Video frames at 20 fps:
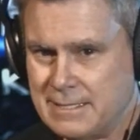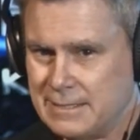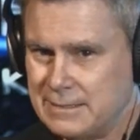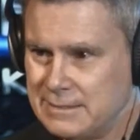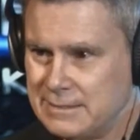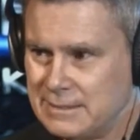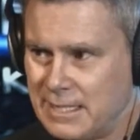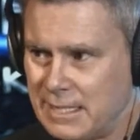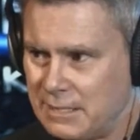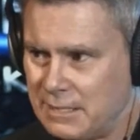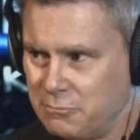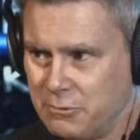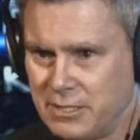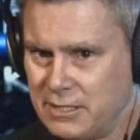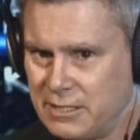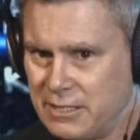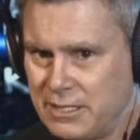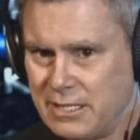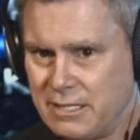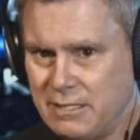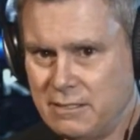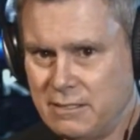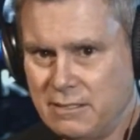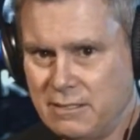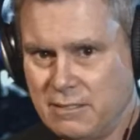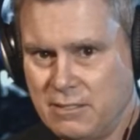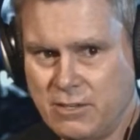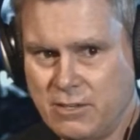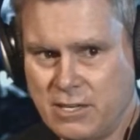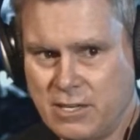Not really.
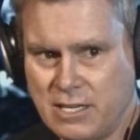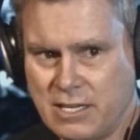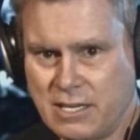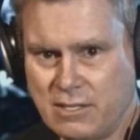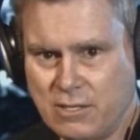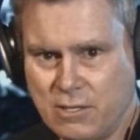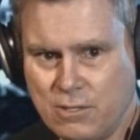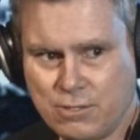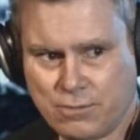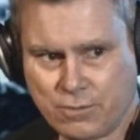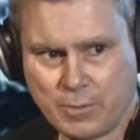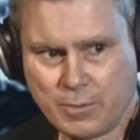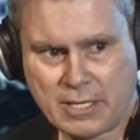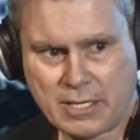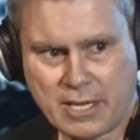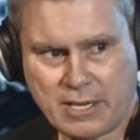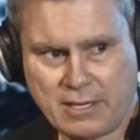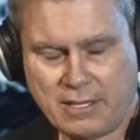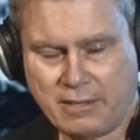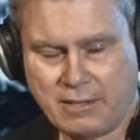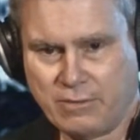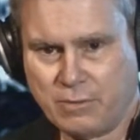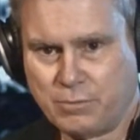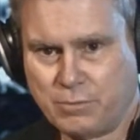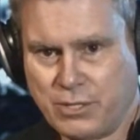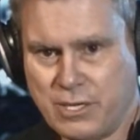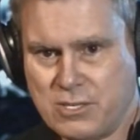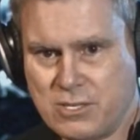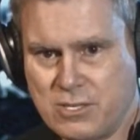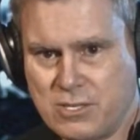You can get news from a lot of different
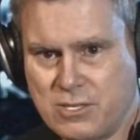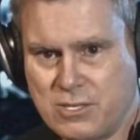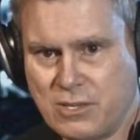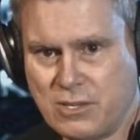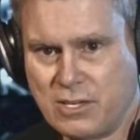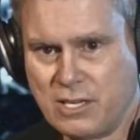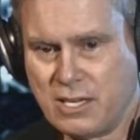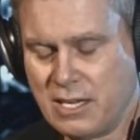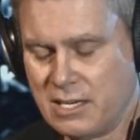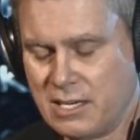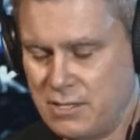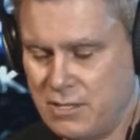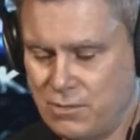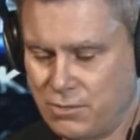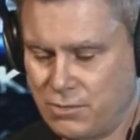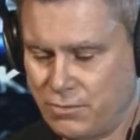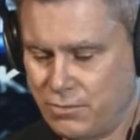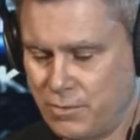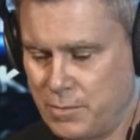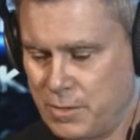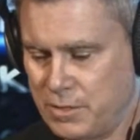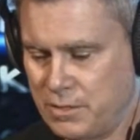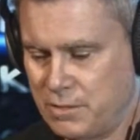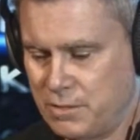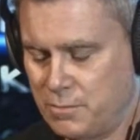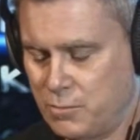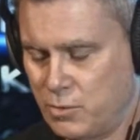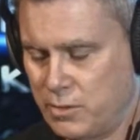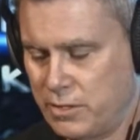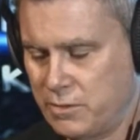places. You can get news from the Des
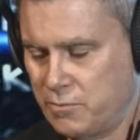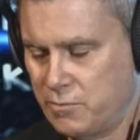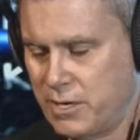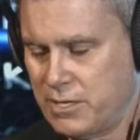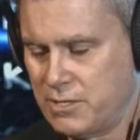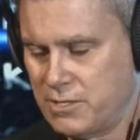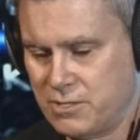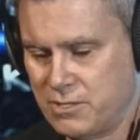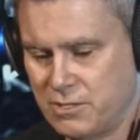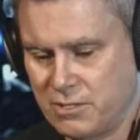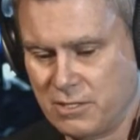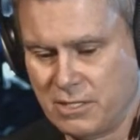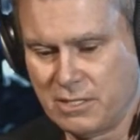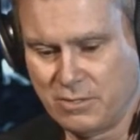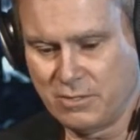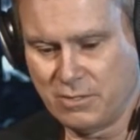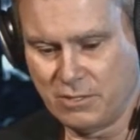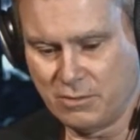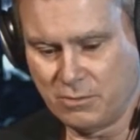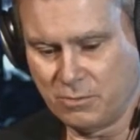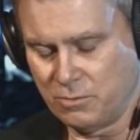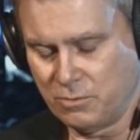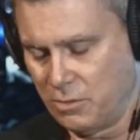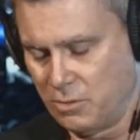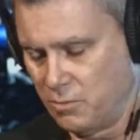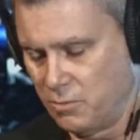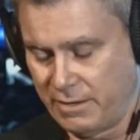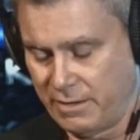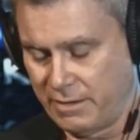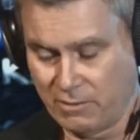Moines Register,
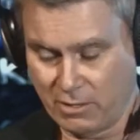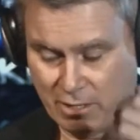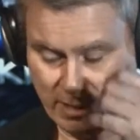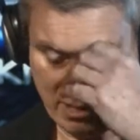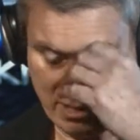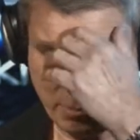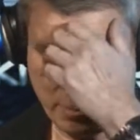or whatever. And I don't